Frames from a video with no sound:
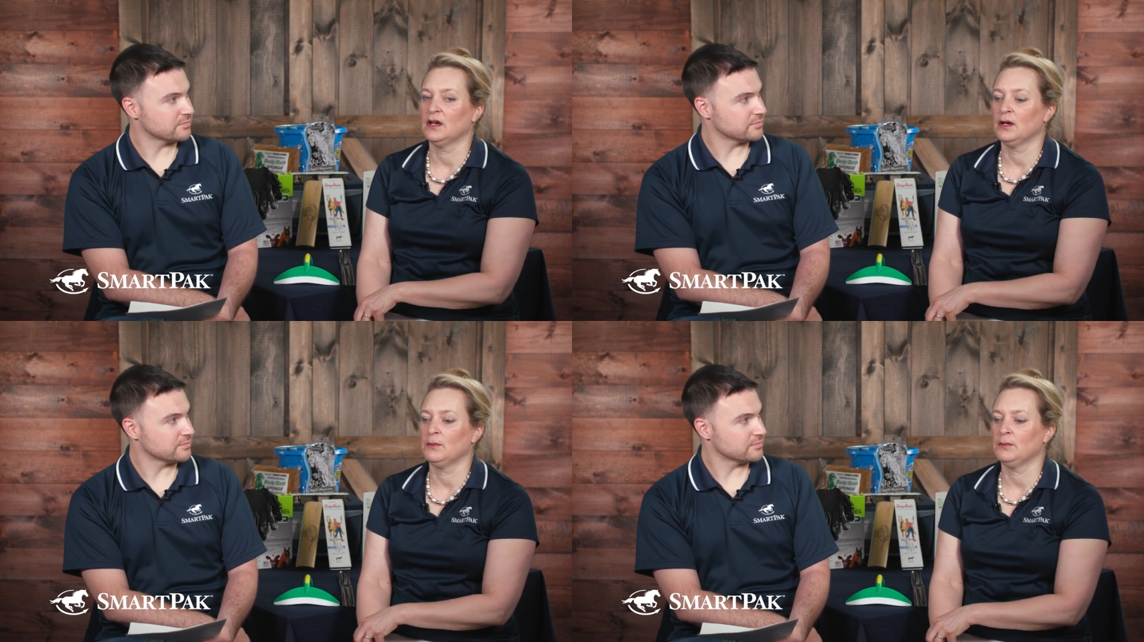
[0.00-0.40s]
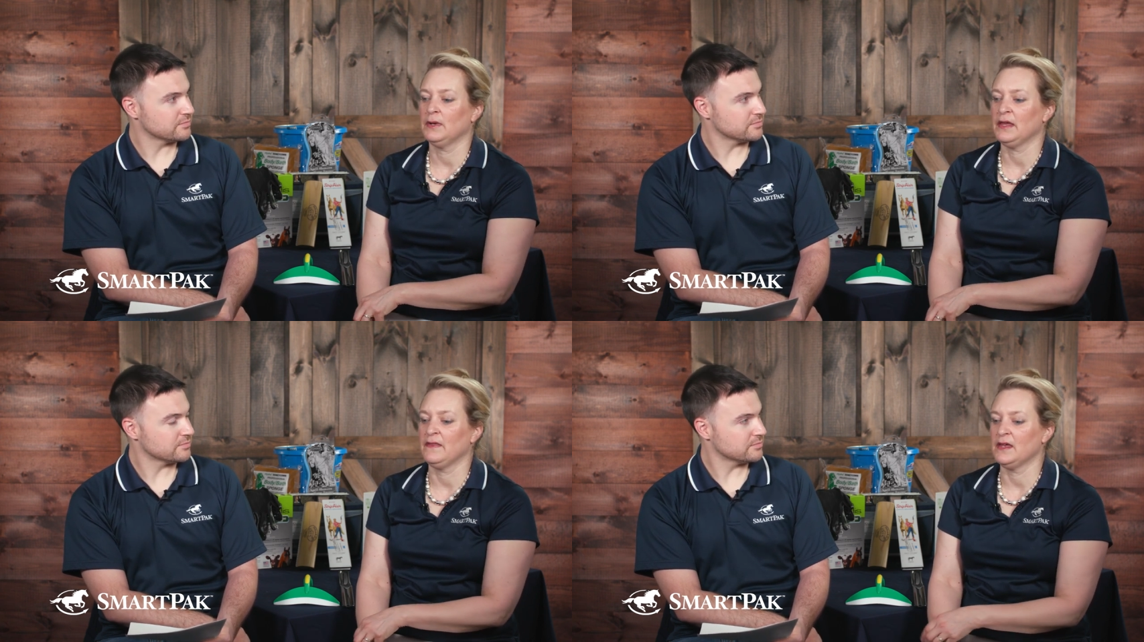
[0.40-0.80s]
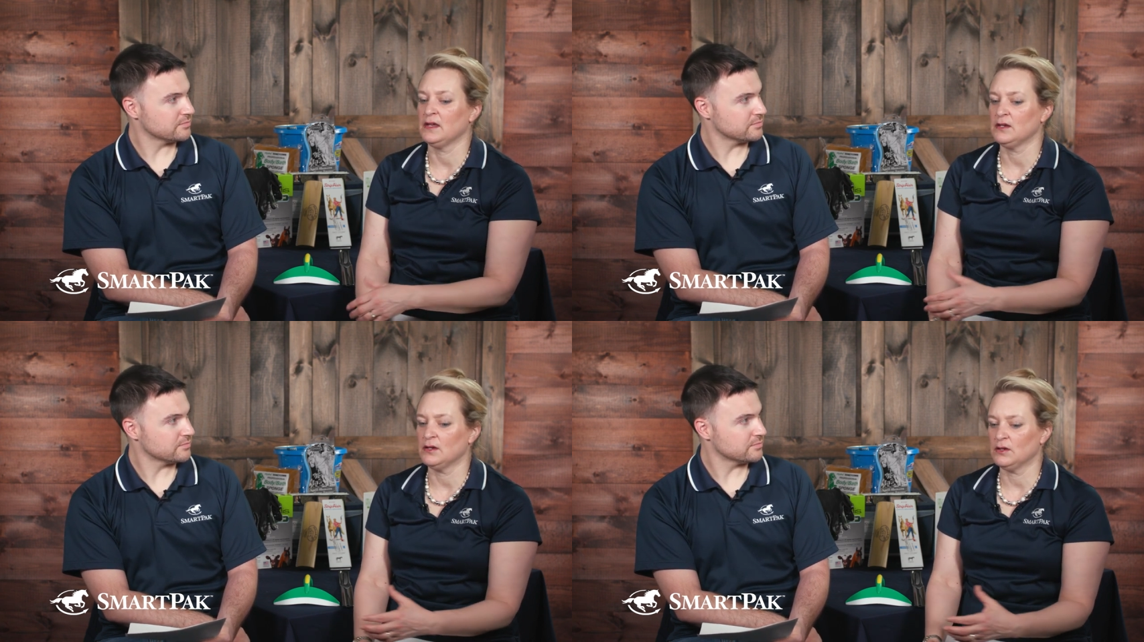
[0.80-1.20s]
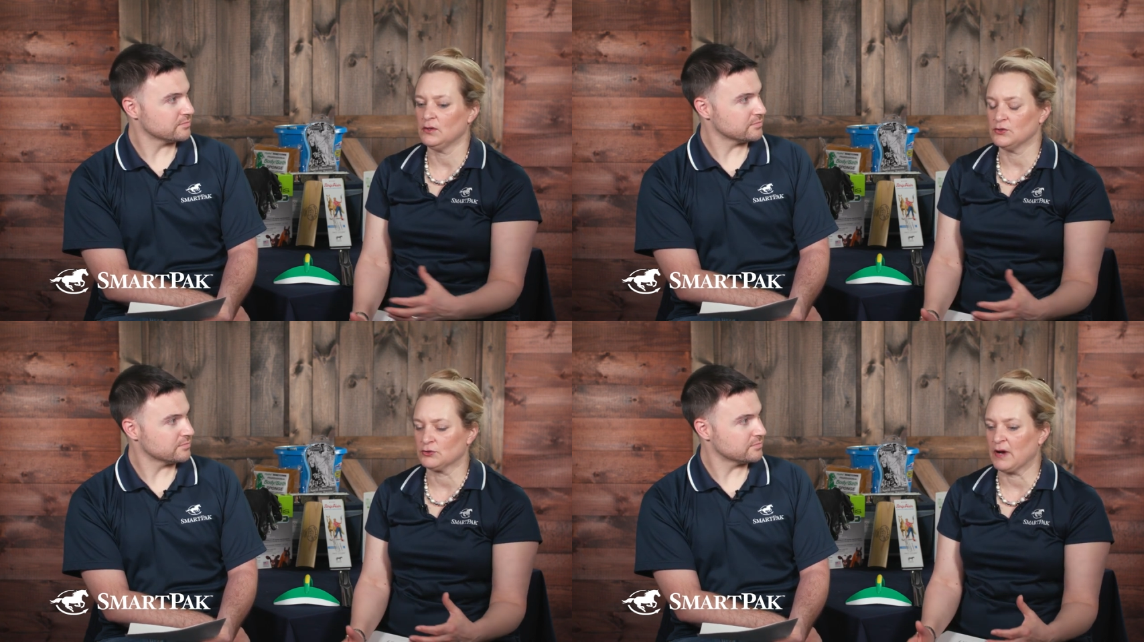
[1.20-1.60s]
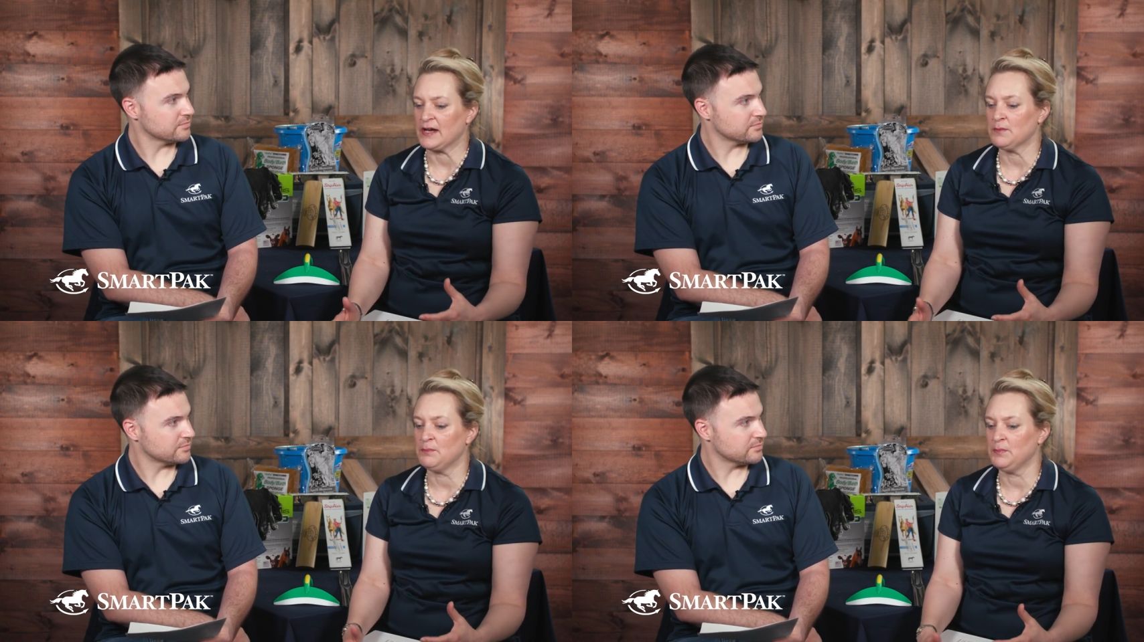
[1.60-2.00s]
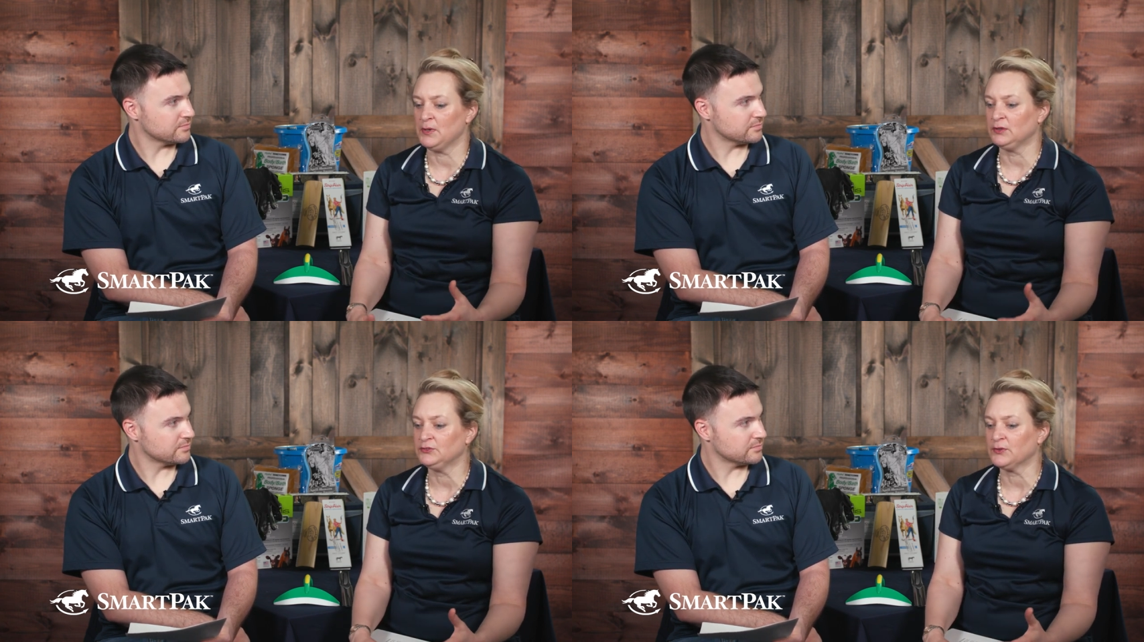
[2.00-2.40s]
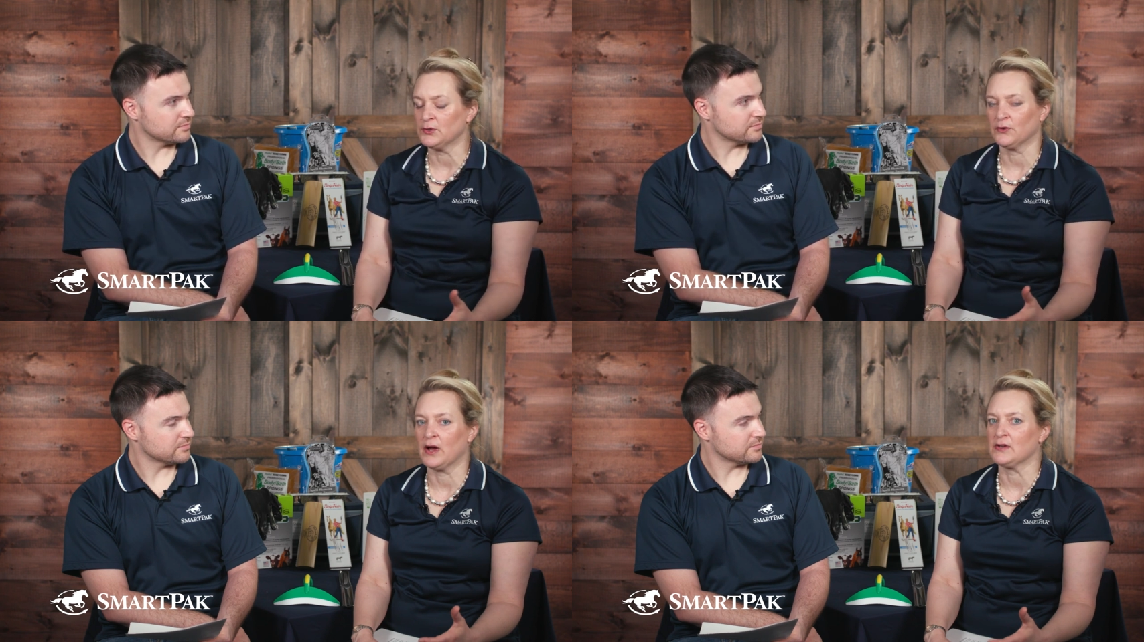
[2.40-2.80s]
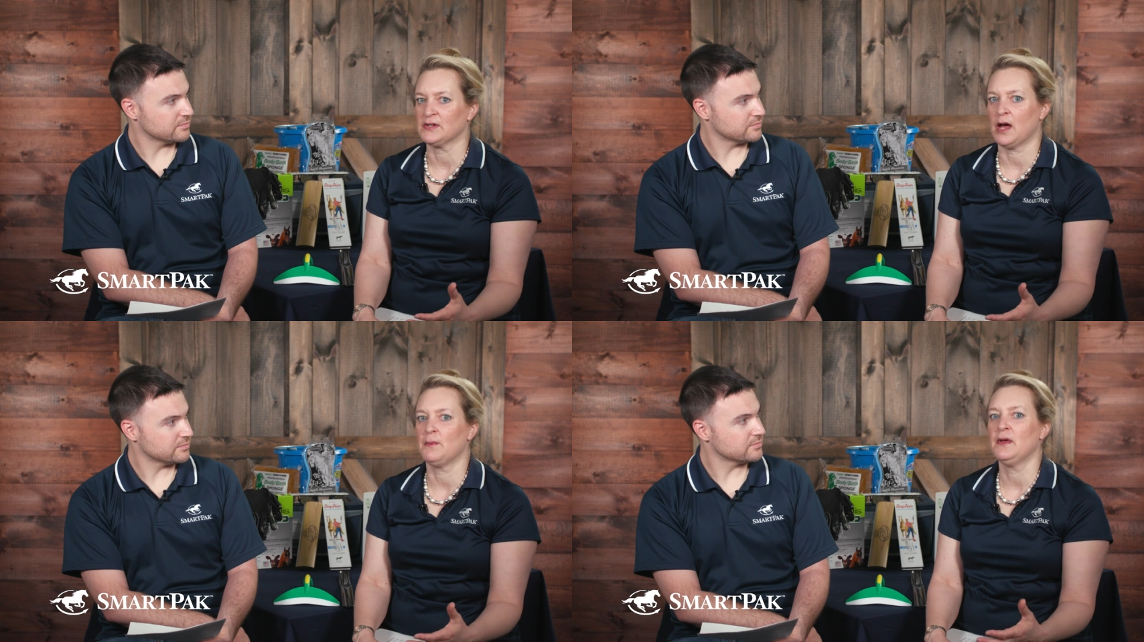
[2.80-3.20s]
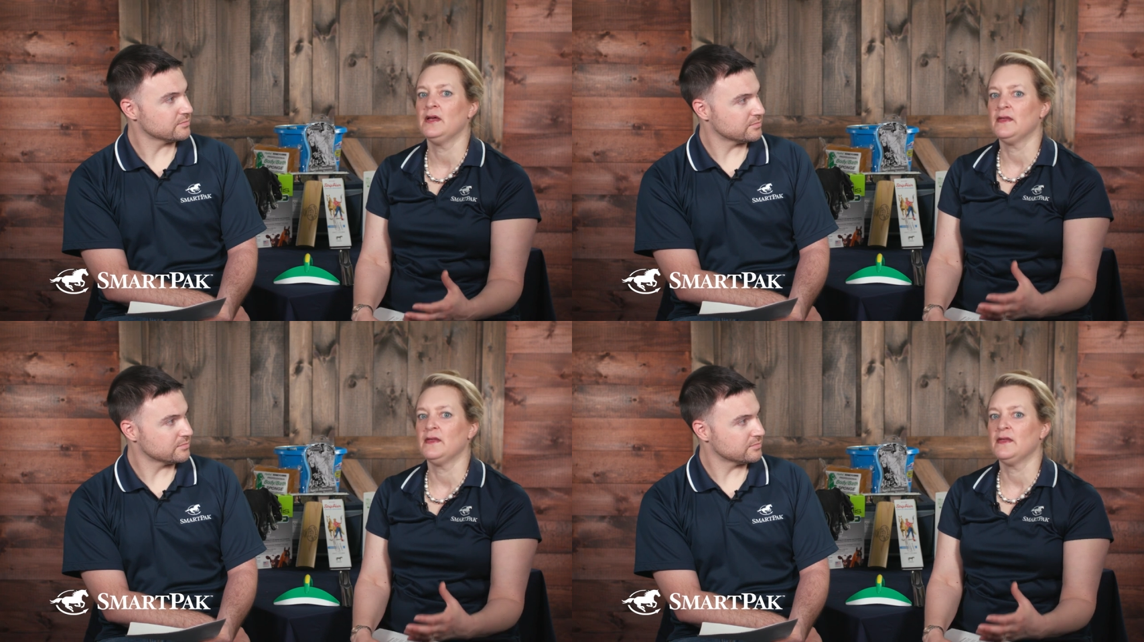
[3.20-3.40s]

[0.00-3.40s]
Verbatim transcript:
Speaker 1: And then try to build from the ground up